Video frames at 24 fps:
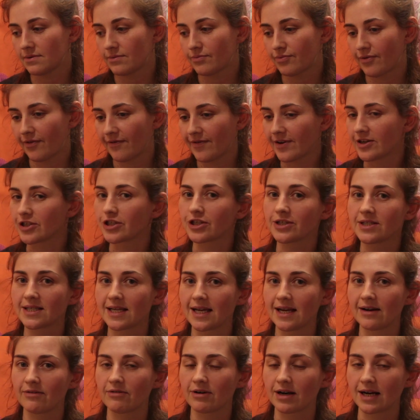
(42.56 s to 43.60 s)
provisions
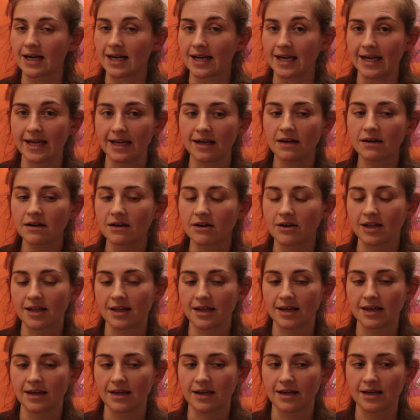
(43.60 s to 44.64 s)
here at Glyn, I
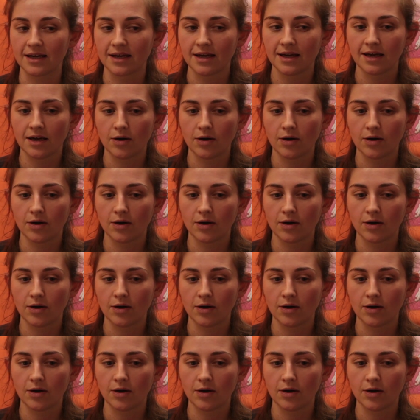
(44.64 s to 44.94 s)
think